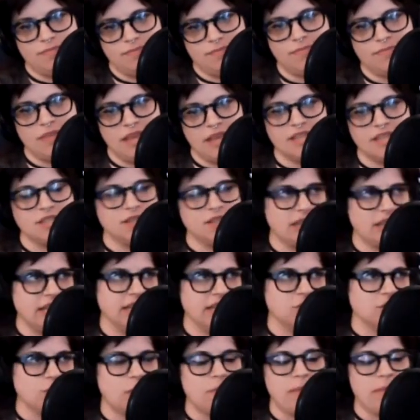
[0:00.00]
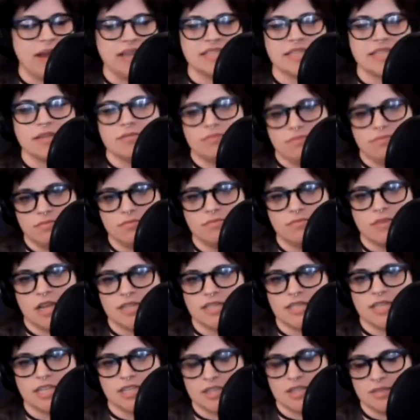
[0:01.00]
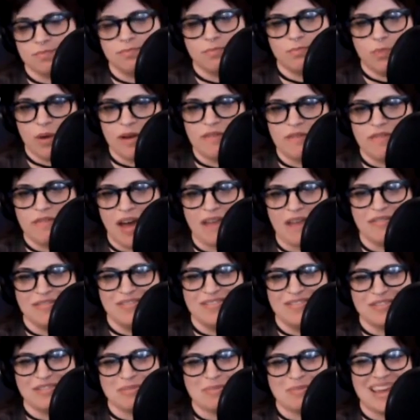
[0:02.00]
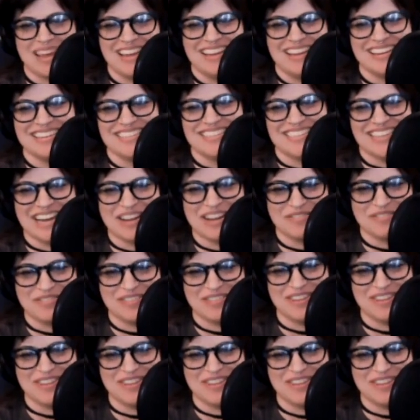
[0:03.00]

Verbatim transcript: he's he's what makes it a six point five for me instead of